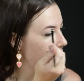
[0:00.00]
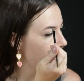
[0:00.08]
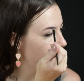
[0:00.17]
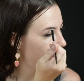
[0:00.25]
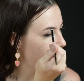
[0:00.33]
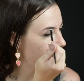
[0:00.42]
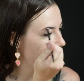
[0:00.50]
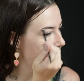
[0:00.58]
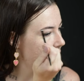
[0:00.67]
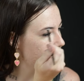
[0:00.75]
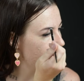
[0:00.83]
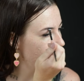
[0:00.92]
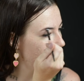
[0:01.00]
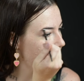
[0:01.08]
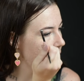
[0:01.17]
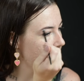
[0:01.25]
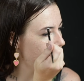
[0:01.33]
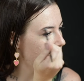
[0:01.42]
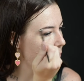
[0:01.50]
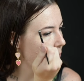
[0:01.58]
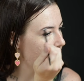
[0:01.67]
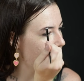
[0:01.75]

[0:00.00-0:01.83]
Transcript: and applying it to the